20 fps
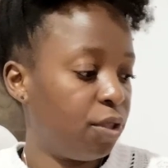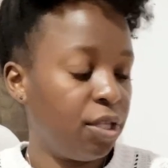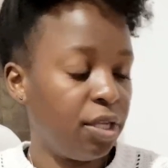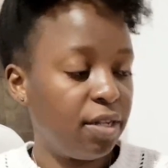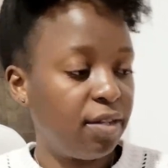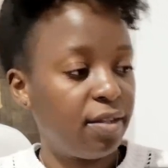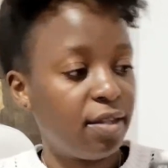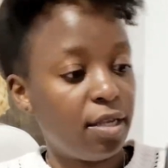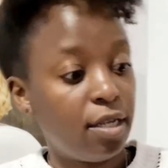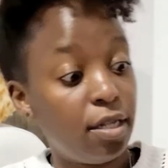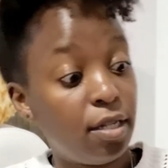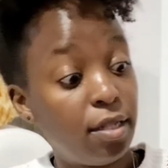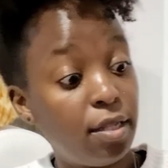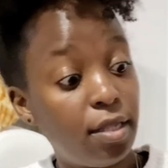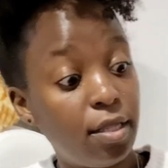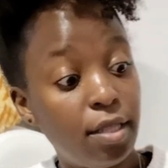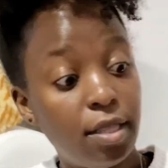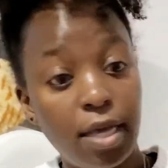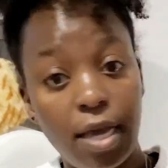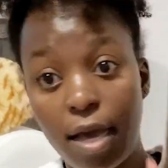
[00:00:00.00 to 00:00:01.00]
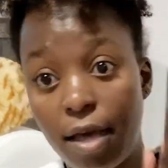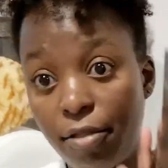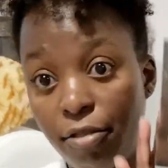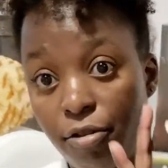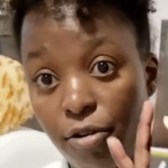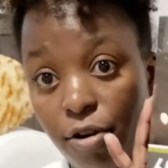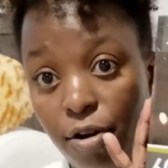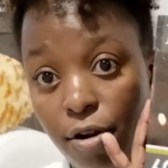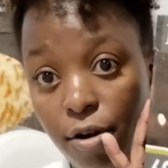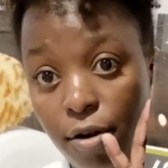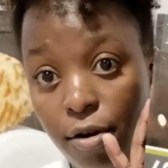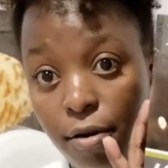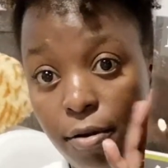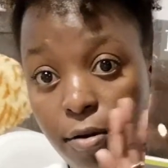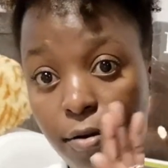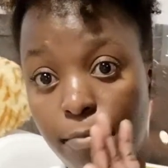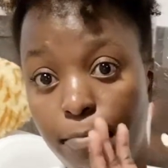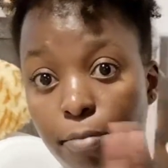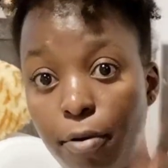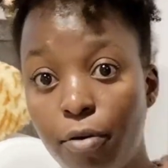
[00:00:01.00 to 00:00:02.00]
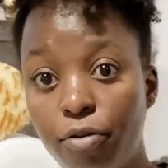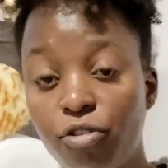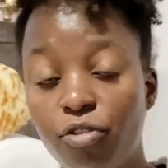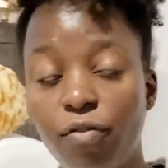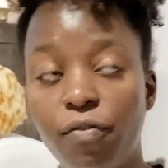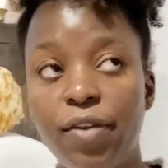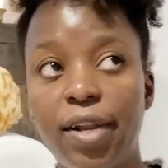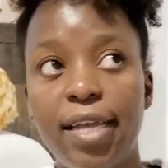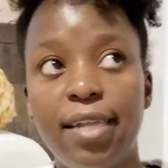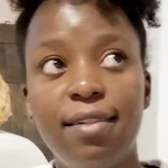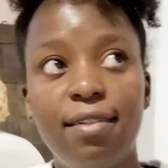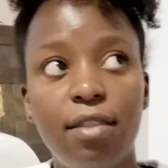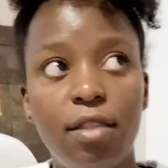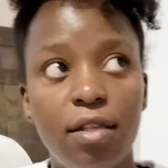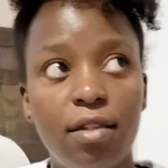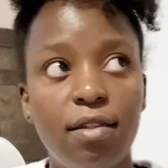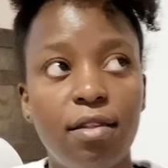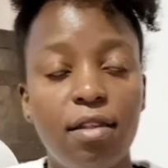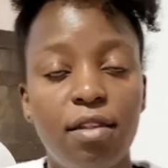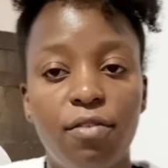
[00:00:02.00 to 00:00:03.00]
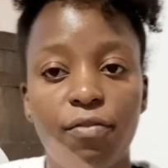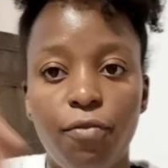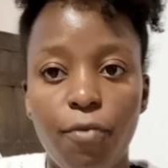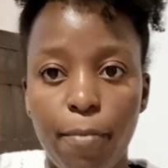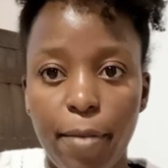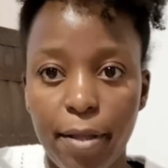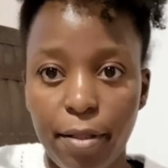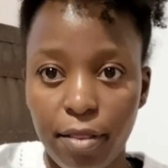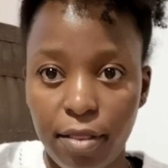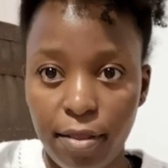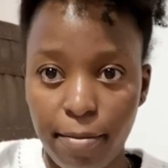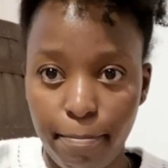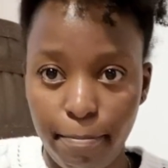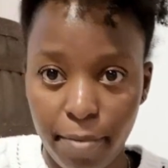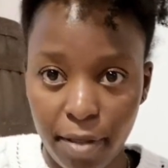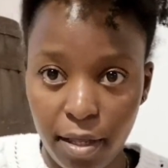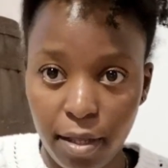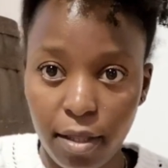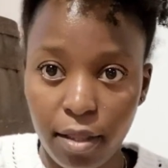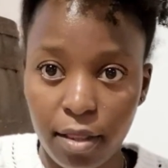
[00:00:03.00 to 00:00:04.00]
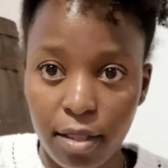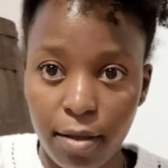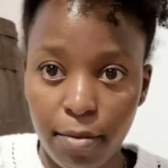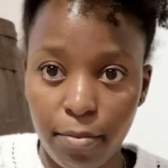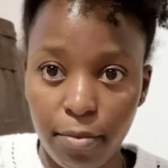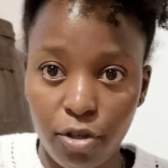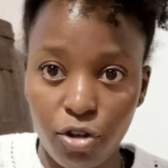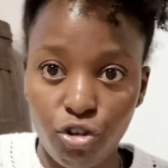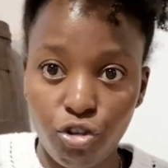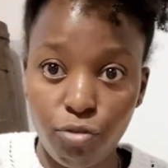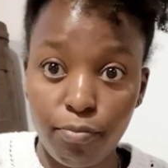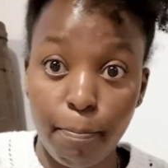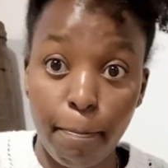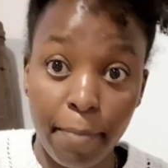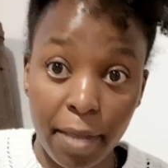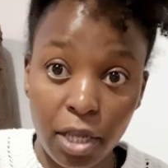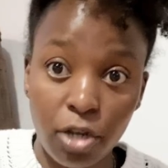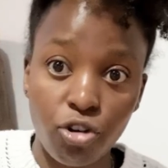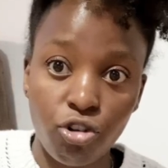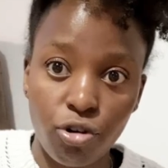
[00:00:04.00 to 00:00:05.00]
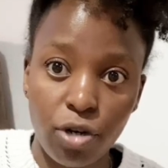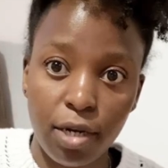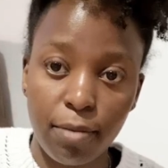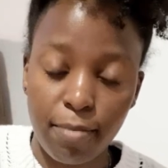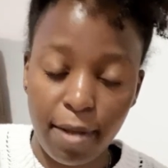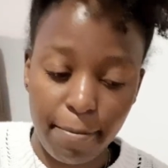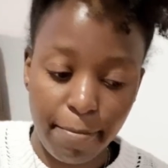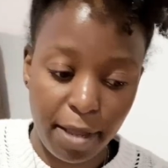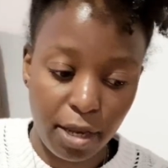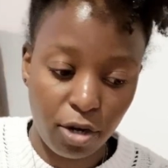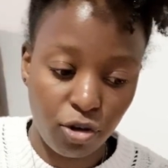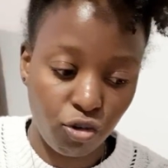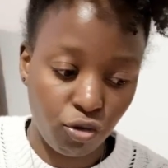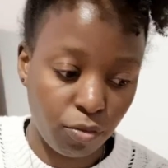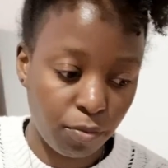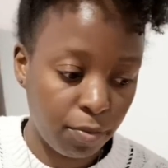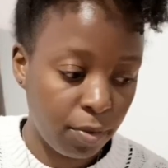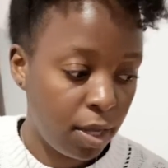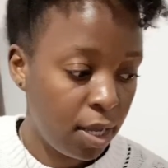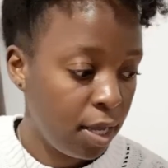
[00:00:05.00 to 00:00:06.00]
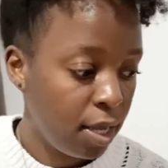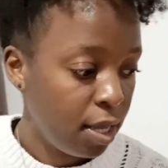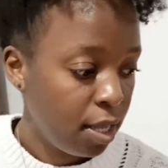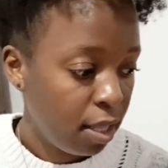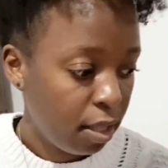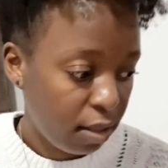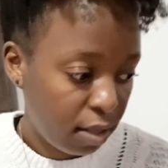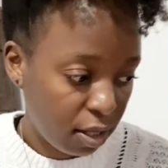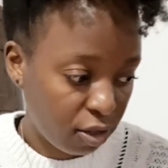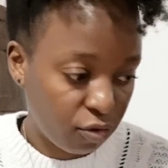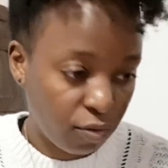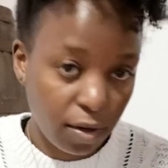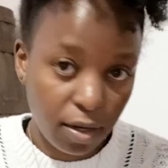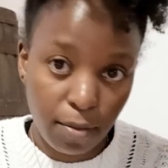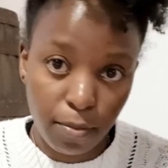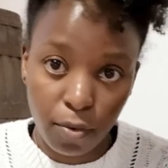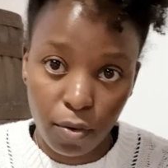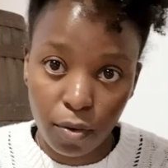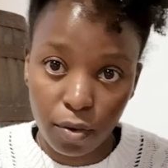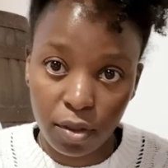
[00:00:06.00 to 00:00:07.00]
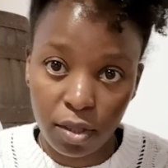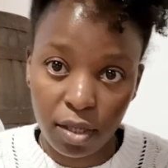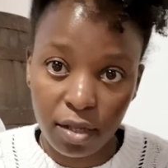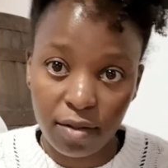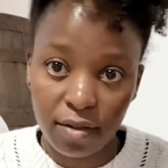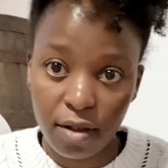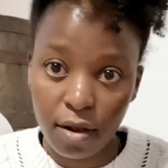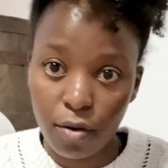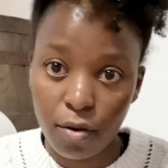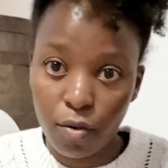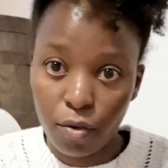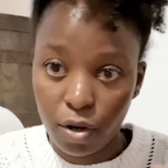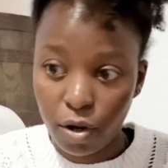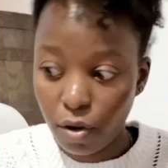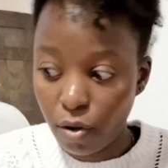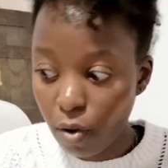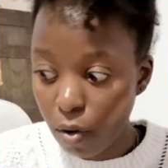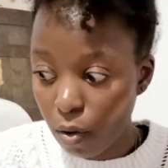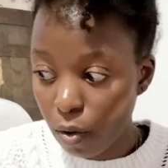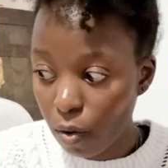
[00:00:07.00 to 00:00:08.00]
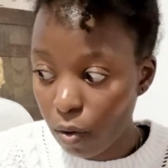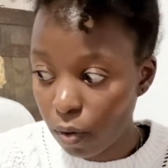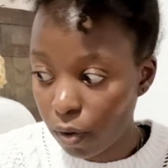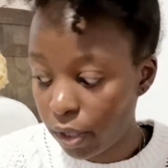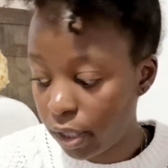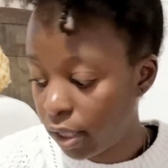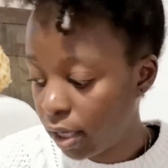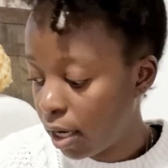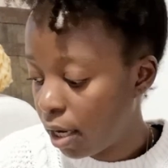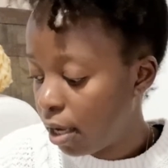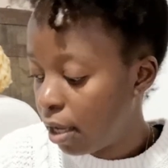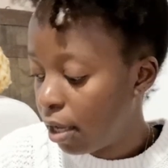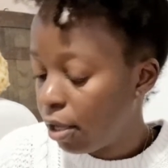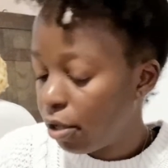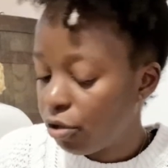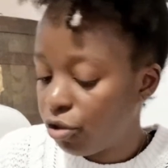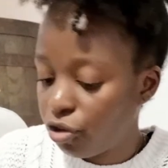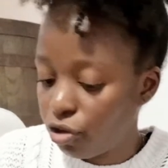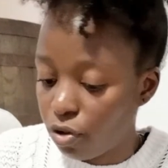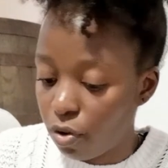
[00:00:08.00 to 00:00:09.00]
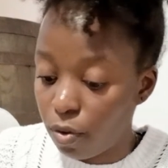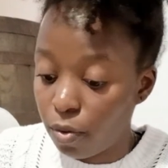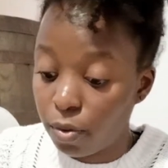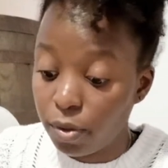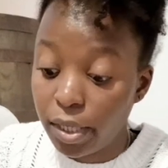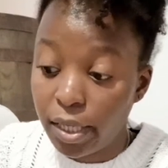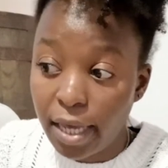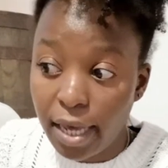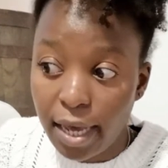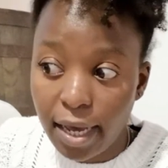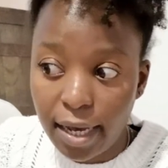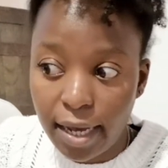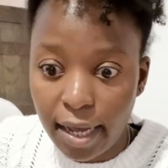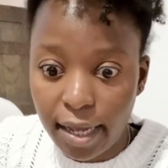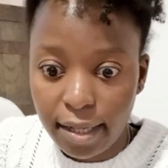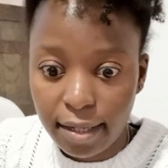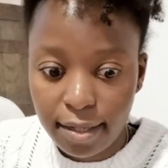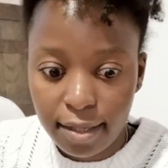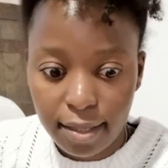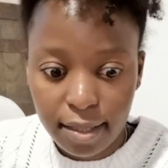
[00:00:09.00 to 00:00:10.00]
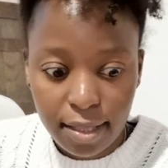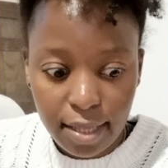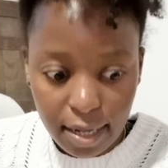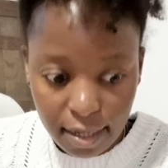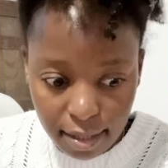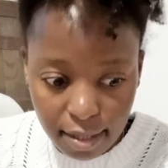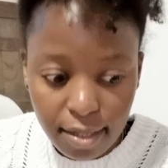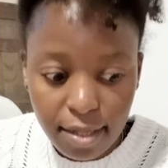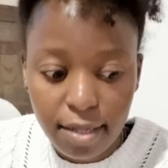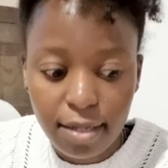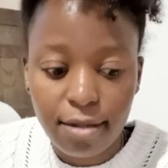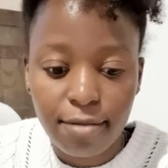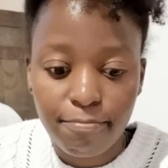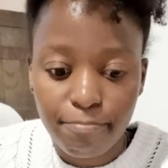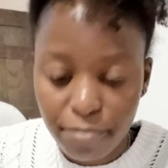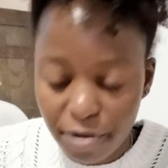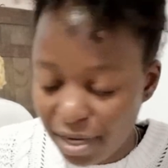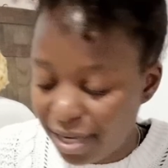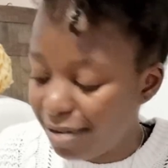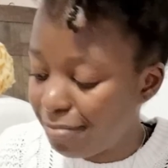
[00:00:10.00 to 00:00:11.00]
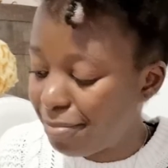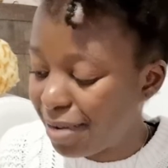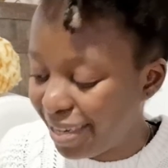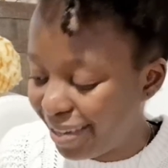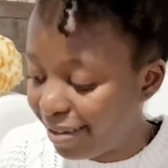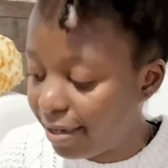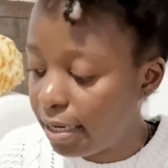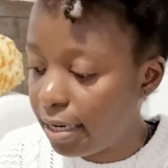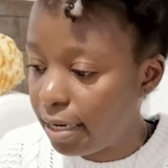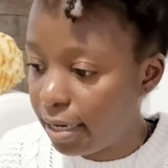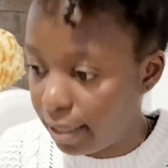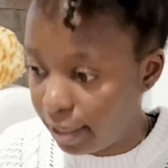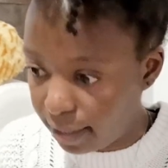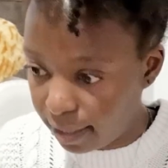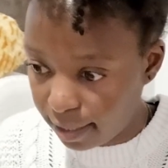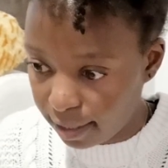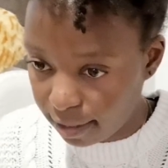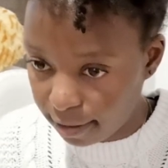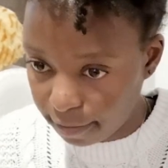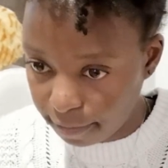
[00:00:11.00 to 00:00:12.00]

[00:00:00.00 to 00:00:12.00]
this is the other box of lights. This is for the big tree in my bedroom. That's what these are gonna go on. So yeah guys, that's pretty much it